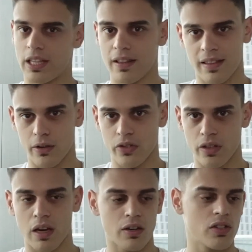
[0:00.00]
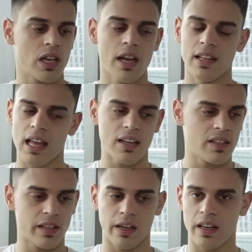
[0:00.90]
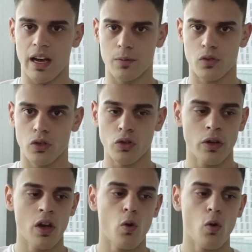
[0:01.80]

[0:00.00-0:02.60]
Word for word: ten thousand dollars. That is entirely up to you.